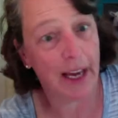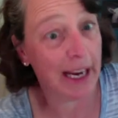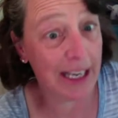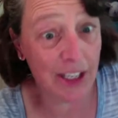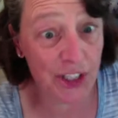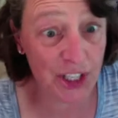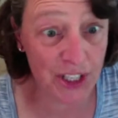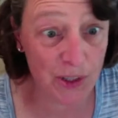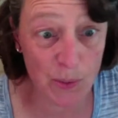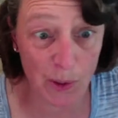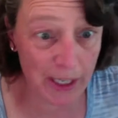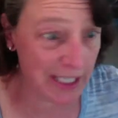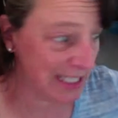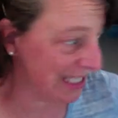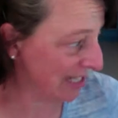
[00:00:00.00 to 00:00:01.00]
I guess she just
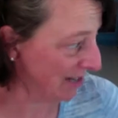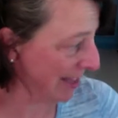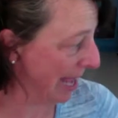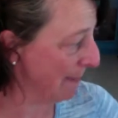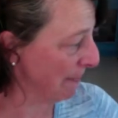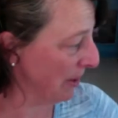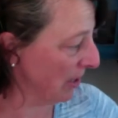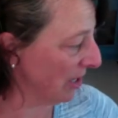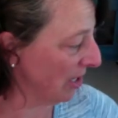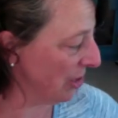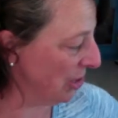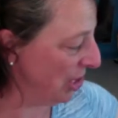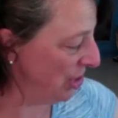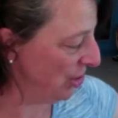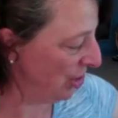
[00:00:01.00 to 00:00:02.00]
wanted to hear that book because
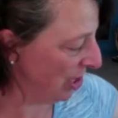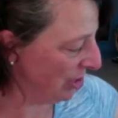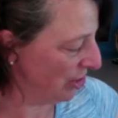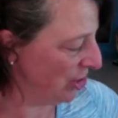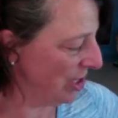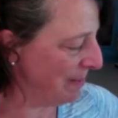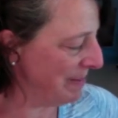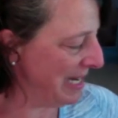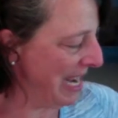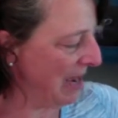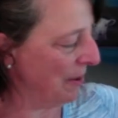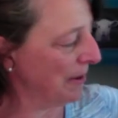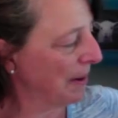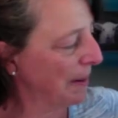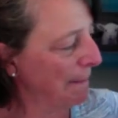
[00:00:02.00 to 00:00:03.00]
she just jumped
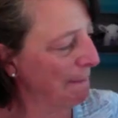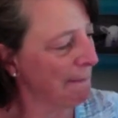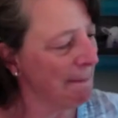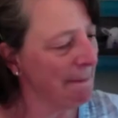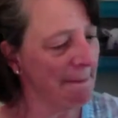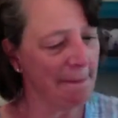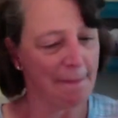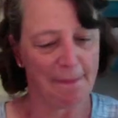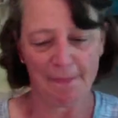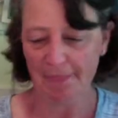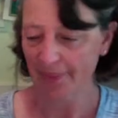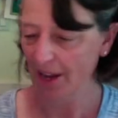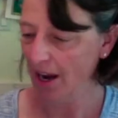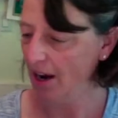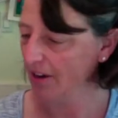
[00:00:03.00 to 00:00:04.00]
down.
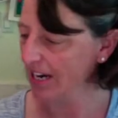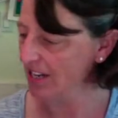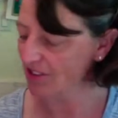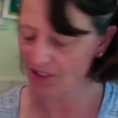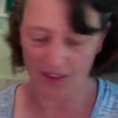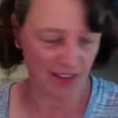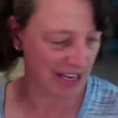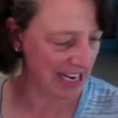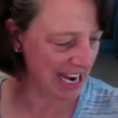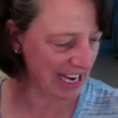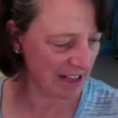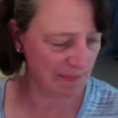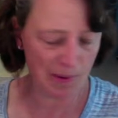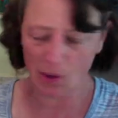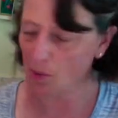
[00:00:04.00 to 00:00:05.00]
All right, so the
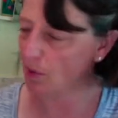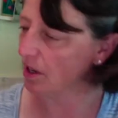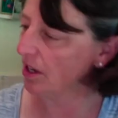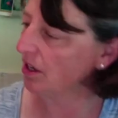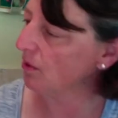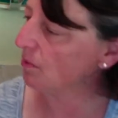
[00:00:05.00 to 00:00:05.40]
next book we're going to